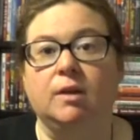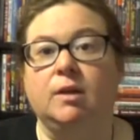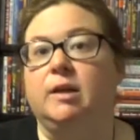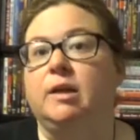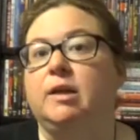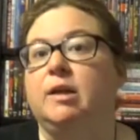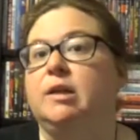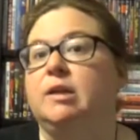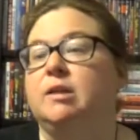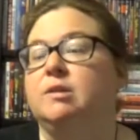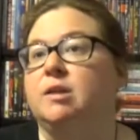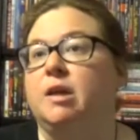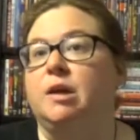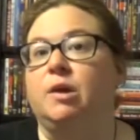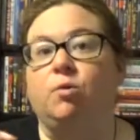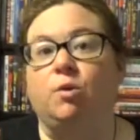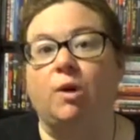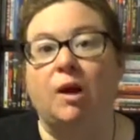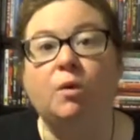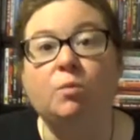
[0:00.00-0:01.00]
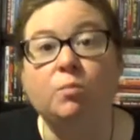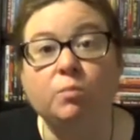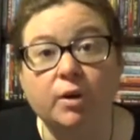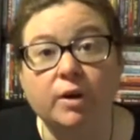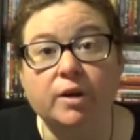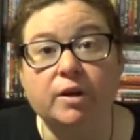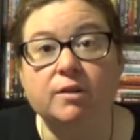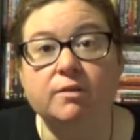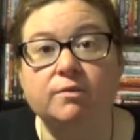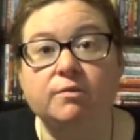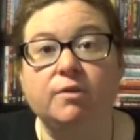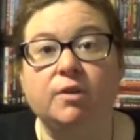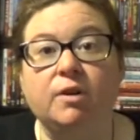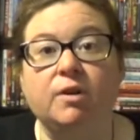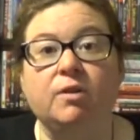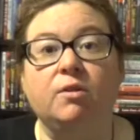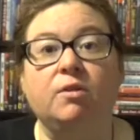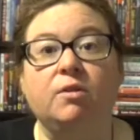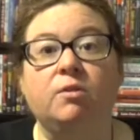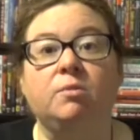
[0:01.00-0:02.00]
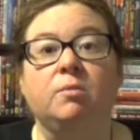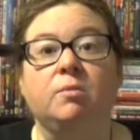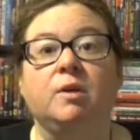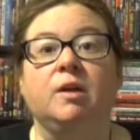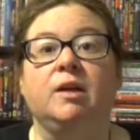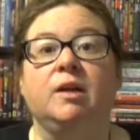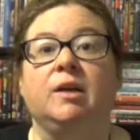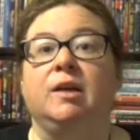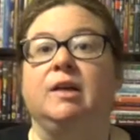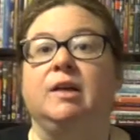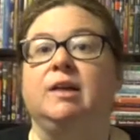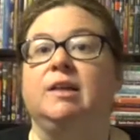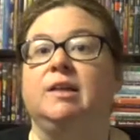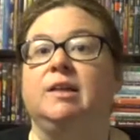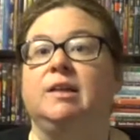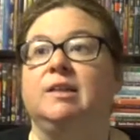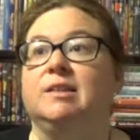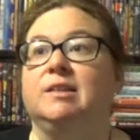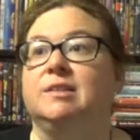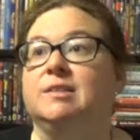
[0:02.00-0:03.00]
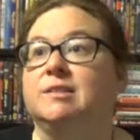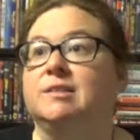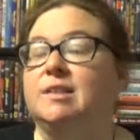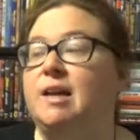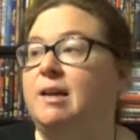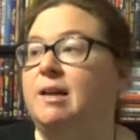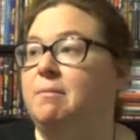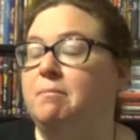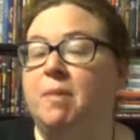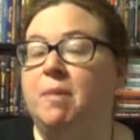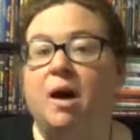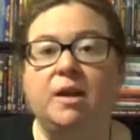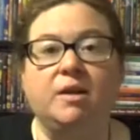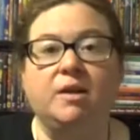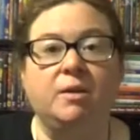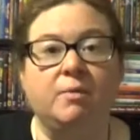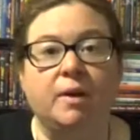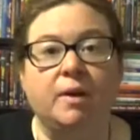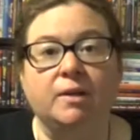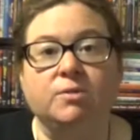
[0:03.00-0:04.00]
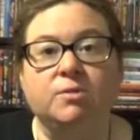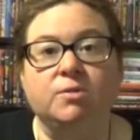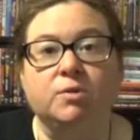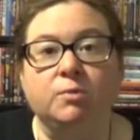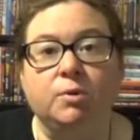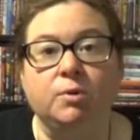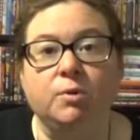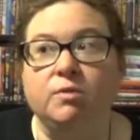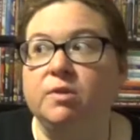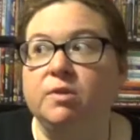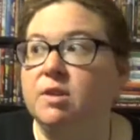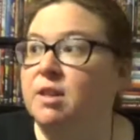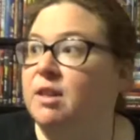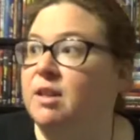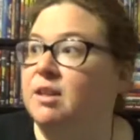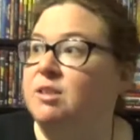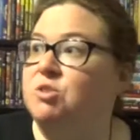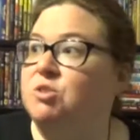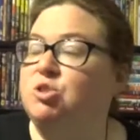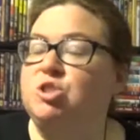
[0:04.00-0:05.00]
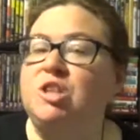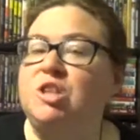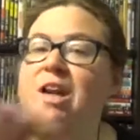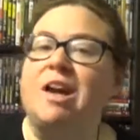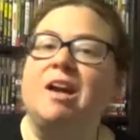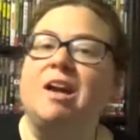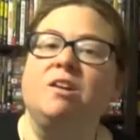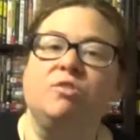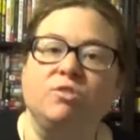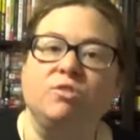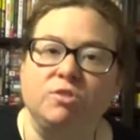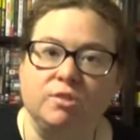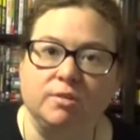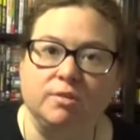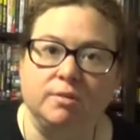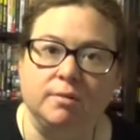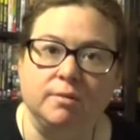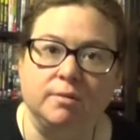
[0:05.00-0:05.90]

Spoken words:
It is a groundbreaking film. It is a monumental movie that has changed